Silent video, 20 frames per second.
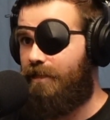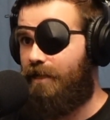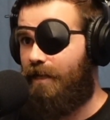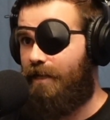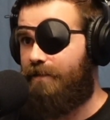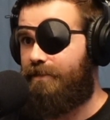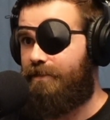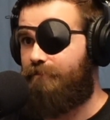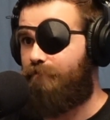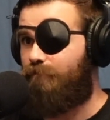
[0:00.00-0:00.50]
I
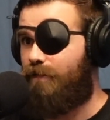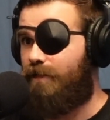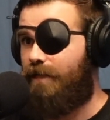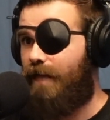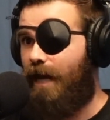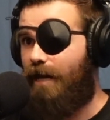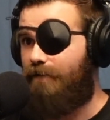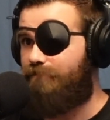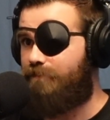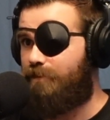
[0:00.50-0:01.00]
think we
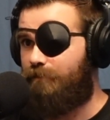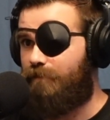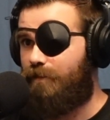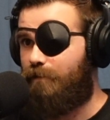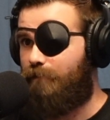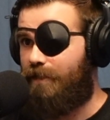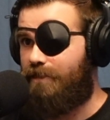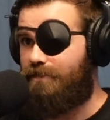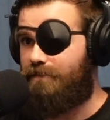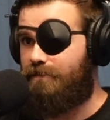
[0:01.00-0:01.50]
have some of the
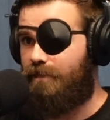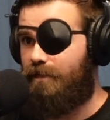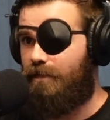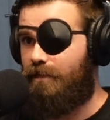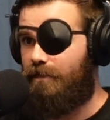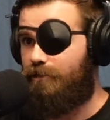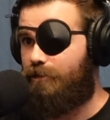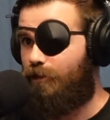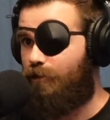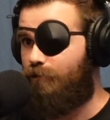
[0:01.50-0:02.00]
best
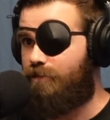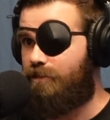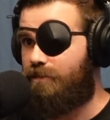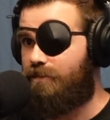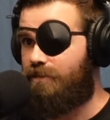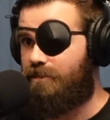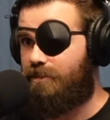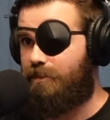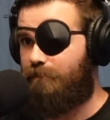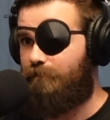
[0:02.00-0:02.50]
coaches
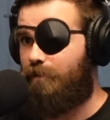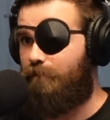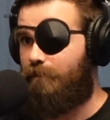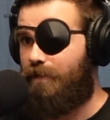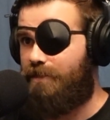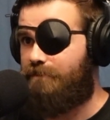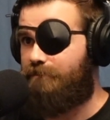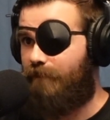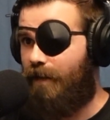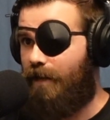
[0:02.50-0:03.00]
and some of the
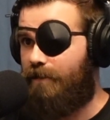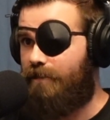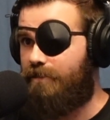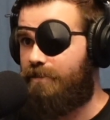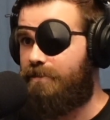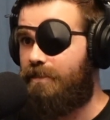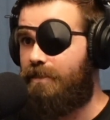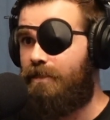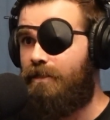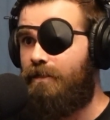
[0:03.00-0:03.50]
best
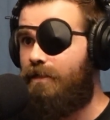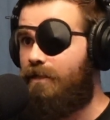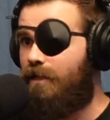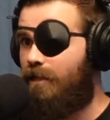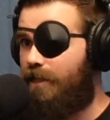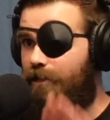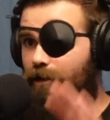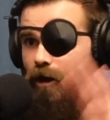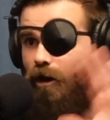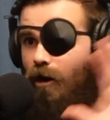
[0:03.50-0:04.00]
fighters
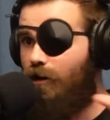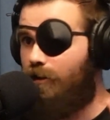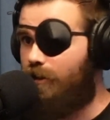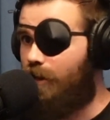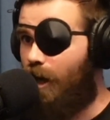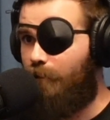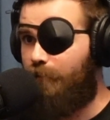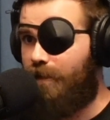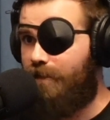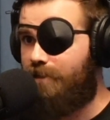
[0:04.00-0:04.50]
in all
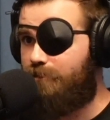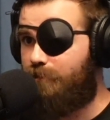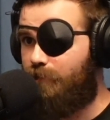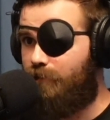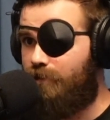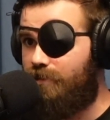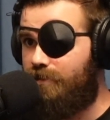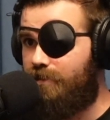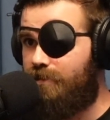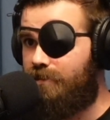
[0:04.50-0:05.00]
combat
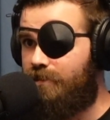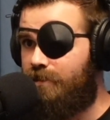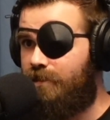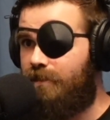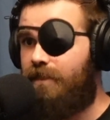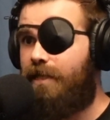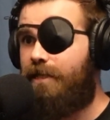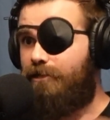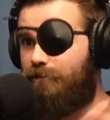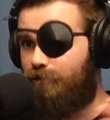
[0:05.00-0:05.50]
sports,
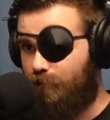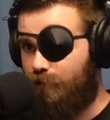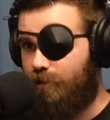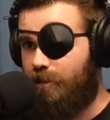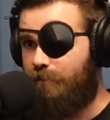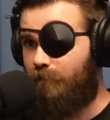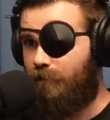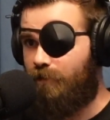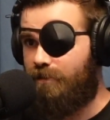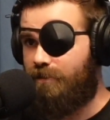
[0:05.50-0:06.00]
including
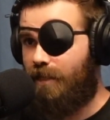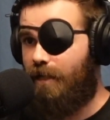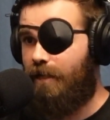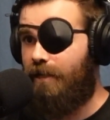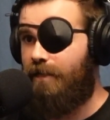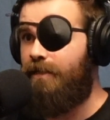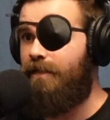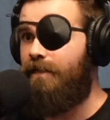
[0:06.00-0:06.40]
Muay Thai.